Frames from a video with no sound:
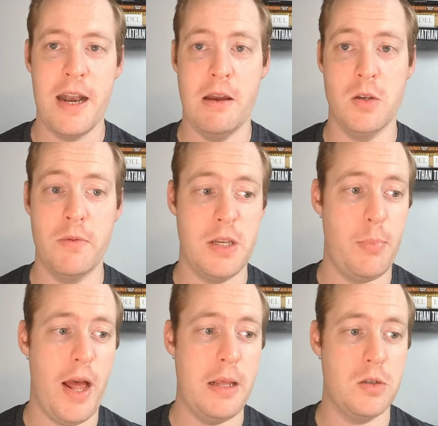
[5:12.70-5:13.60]
Now, he's obviously
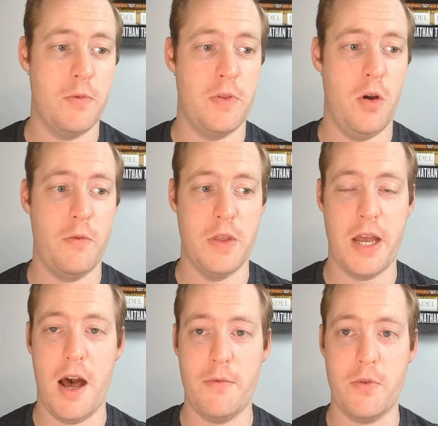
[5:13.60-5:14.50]
playing this off the
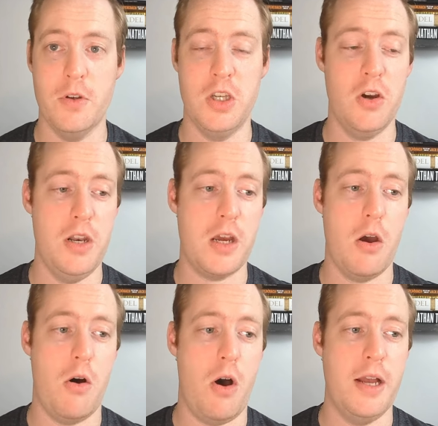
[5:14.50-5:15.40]
cuff because you've got
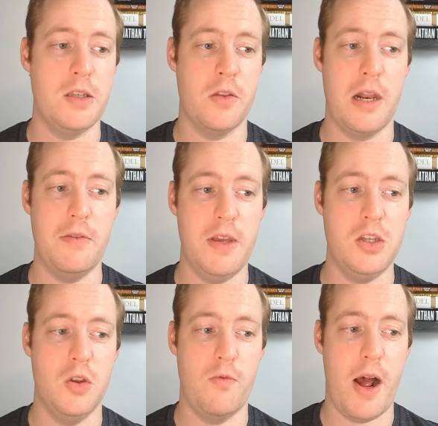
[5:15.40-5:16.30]
Nico Hines on the left
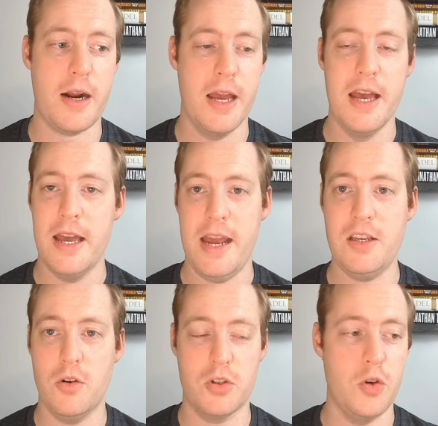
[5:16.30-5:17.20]
edge of the ruck.
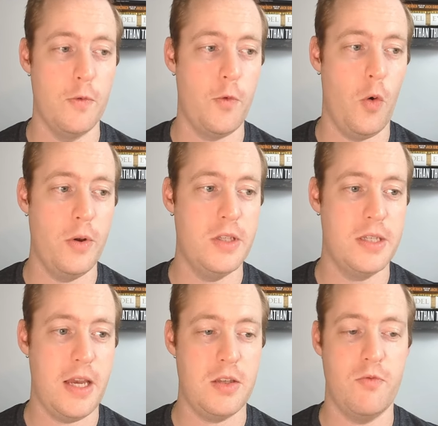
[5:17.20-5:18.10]
He's got two forwards
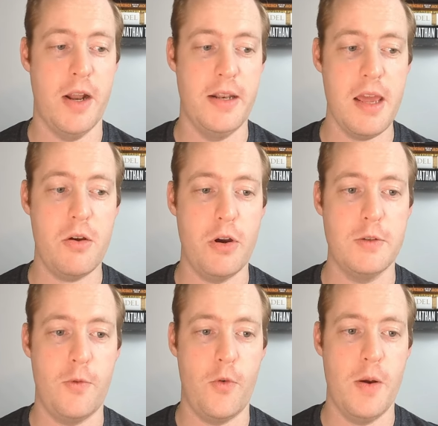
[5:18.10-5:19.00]
set to run decoys
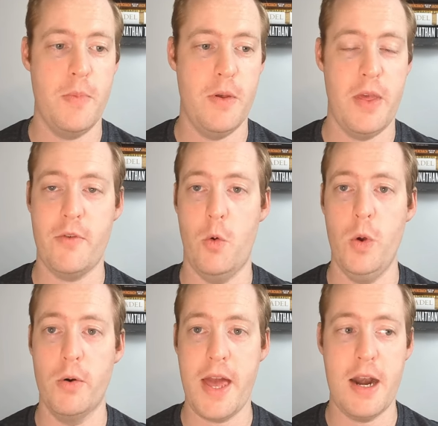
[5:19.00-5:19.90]
for him. They've got
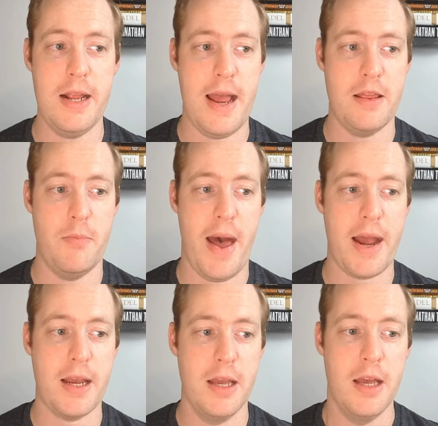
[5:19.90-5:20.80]
Will Kennedy out the
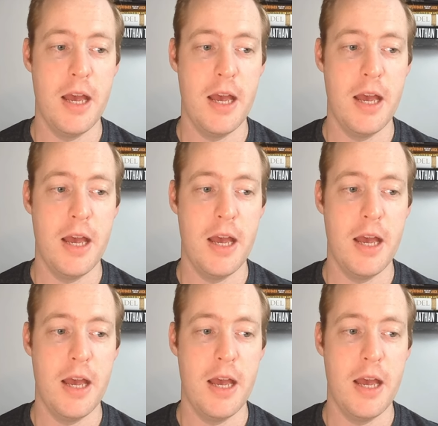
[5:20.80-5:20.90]
back.